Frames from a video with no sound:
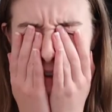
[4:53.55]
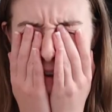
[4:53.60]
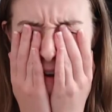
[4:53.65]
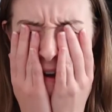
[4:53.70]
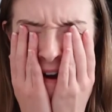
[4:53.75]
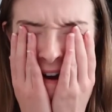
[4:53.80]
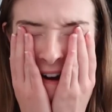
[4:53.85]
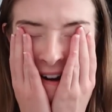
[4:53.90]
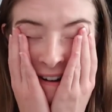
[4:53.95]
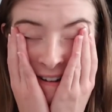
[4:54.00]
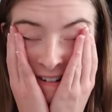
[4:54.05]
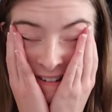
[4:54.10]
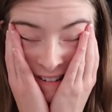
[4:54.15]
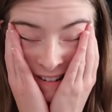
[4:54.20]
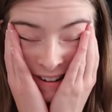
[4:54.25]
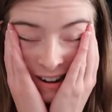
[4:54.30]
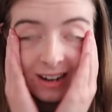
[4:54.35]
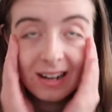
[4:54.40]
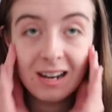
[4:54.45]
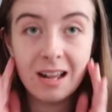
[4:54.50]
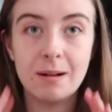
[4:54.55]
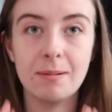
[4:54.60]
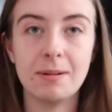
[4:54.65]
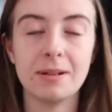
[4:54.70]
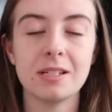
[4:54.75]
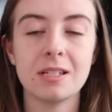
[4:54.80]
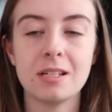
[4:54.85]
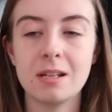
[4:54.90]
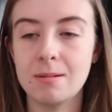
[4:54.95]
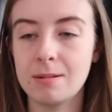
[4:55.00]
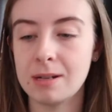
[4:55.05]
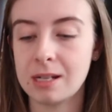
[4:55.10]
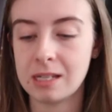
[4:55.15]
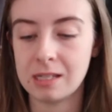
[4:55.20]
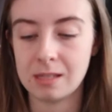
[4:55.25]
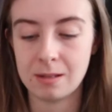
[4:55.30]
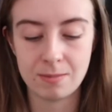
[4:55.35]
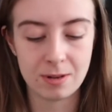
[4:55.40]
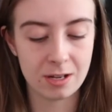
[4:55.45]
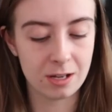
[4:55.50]
Now my stomach
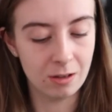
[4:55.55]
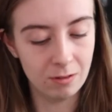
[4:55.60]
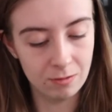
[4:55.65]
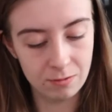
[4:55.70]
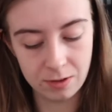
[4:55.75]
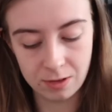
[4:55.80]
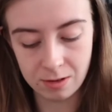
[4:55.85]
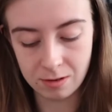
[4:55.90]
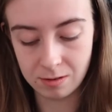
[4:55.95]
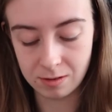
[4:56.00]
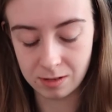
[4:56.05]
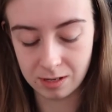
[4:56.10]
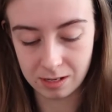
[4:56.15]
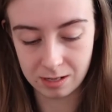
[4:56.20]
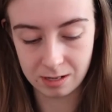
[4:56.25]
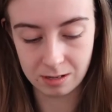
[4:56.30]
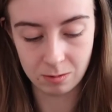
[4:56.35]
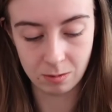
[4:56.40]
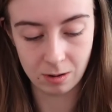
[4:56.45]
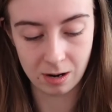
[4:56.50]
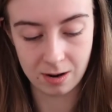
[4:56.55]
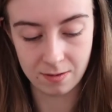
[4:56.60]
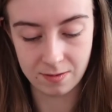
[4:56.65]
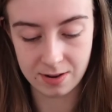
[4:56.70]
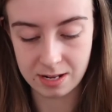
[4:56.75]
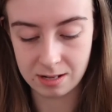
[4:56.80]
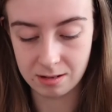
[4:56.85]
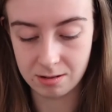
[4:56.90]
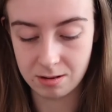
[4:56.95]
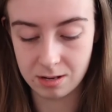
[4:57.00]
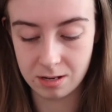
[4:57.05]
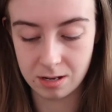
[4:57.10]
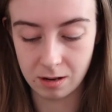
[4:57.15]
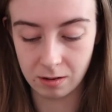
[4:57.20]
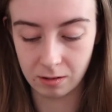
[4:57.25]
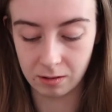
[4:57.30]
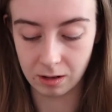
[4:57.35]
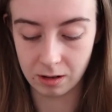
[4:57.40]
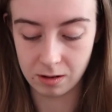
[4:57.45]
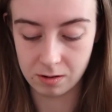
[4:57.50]
is a bit confused as to why I've eaten
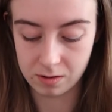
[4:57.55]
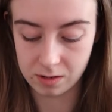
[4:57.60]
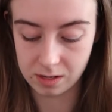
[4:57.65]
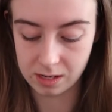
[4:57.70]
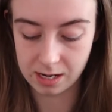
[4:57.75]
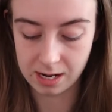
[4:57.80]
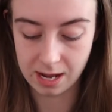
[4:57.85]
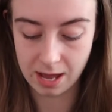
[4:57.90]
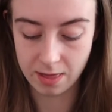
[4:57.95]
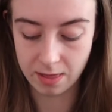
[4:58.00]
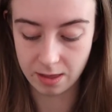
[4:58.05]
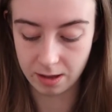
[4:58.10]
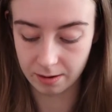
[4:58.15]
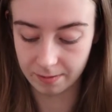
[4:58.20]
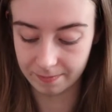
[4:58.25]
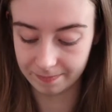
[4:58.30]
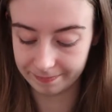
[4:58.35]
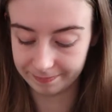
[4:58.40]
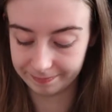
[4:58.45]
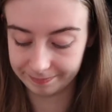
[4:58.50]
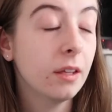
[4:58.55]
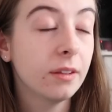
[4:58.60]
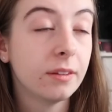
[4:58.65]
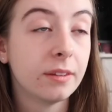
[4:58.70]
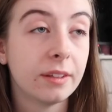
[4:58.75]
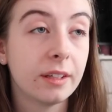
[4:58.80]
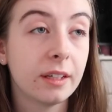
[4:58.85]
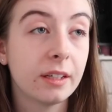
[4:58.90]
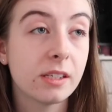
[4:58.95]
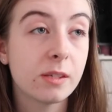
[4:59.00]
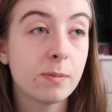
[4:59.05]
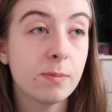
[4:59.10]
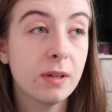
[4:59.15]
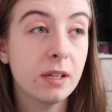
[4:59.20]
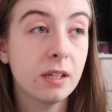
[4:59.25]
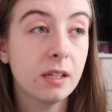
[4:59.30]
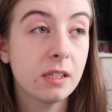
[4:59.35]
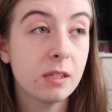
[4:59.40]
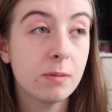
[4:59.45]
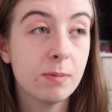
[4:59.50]
so close together. Other than that,
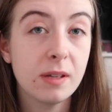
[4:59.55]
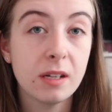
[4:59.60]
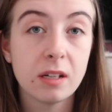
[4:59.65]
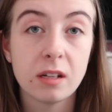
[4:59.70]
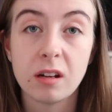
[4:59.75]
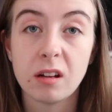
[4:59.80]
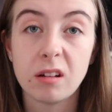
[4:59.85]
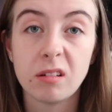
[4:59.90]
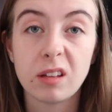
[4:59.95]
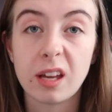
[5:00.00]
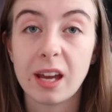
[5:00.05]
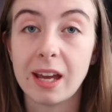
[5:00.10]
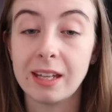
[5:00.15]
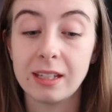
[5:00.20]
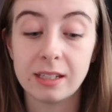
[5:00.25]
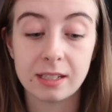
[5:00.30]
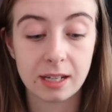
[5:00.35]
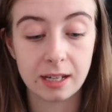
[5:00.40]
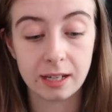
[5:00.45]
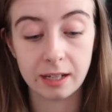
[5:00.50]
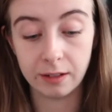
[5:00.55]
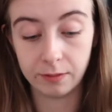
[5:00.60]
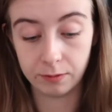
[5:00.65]
it's been an okay day.